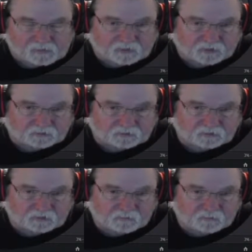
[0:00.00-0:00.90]
I
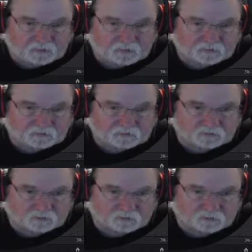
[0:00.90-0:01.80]
did come across the
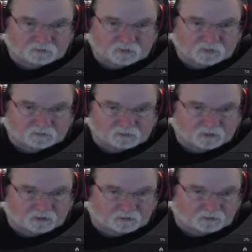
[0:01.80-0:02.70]
tutorial last
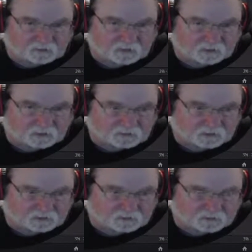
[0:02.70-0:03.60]
night. I did not get a
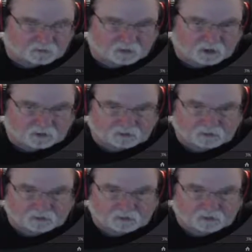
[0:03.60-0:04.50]
chance to watch
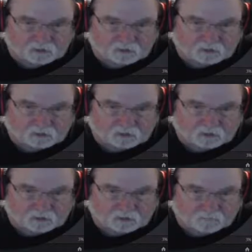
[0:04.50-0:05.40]
it.
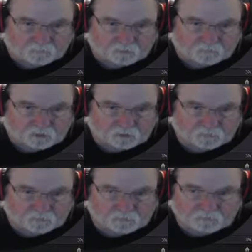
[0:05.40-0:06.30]
I'm trying
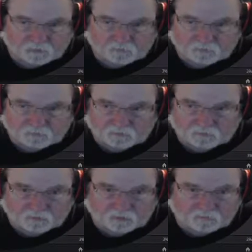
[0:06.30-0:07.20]
to figure out what
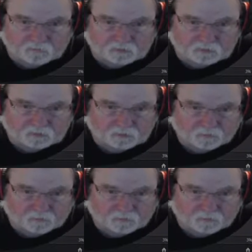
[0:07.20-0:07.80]
this might be.